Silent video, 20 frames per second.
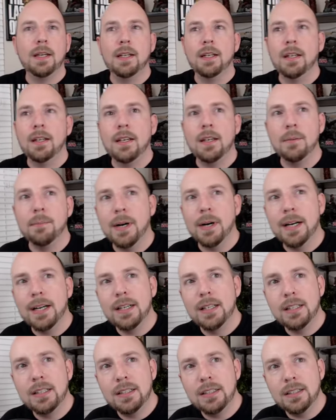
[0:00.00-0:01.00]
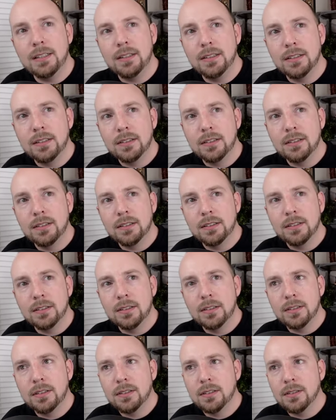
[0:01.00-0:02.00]
and my
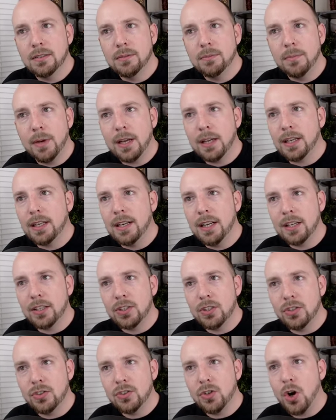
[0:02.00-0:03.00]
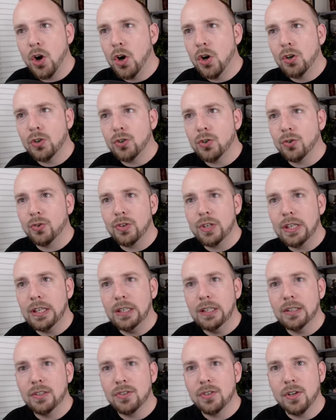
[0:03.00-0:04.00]
my connection's all
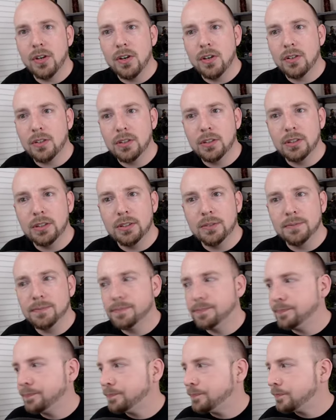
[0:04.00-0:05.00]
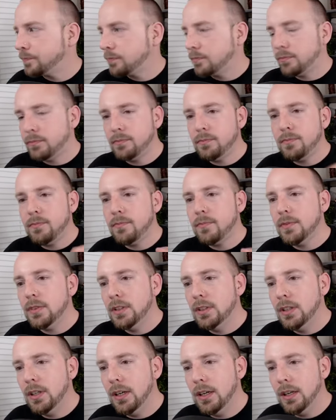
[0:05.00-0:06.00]
green. It's all good.
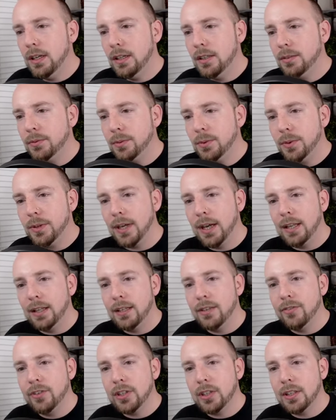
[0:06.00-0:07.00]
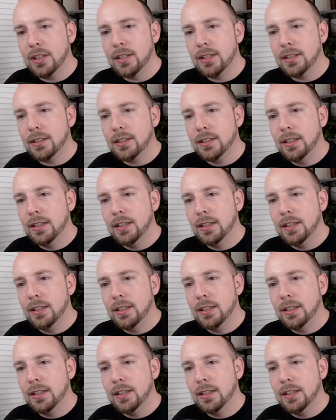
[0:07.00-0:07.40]
Um, what do we got? 11 o'clock.